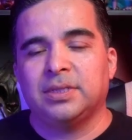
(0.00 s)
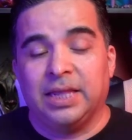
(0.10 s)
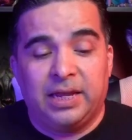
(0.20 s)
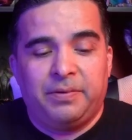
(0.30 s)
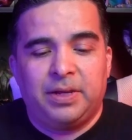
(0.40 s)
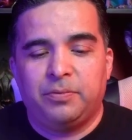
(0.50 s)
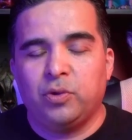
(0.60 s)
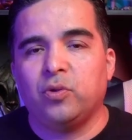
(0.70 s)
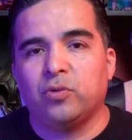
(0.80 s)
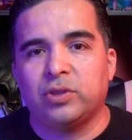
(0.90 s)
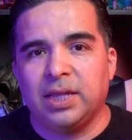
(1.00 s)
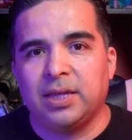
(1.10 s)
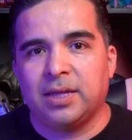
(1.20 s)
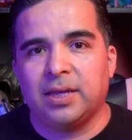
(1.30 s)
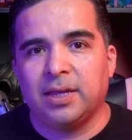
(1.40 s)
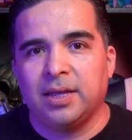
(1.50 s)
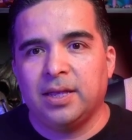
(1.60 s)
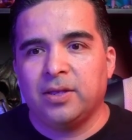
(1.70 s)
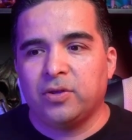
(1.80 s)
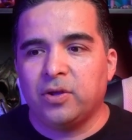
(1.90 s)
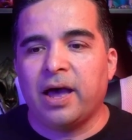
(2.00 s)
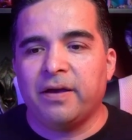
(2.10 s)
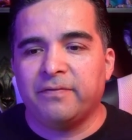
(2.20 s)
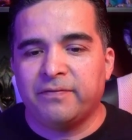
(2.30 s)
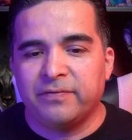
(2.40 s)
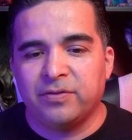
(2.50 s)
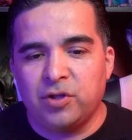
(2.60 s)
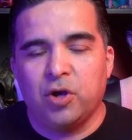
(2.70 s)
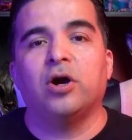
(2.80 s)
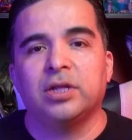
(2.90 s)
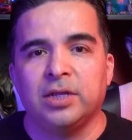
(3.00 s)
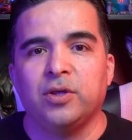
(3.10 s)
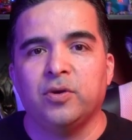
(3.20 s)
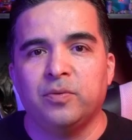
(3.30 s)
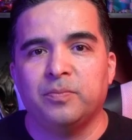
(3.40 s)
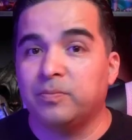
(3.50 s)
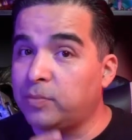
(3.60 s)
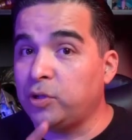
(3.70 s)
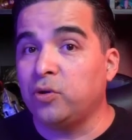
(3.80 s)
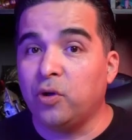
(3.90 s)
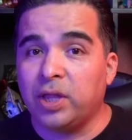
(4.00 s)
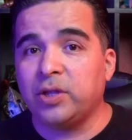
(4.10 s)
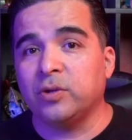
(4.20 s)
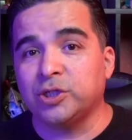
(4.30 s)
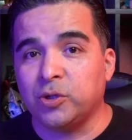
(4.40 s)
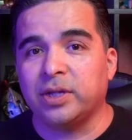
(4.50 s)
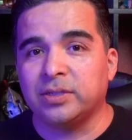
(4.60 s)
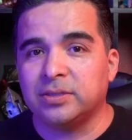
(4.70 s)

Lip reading: that even if you don't think you have the art in you, but you know that you enjoy it,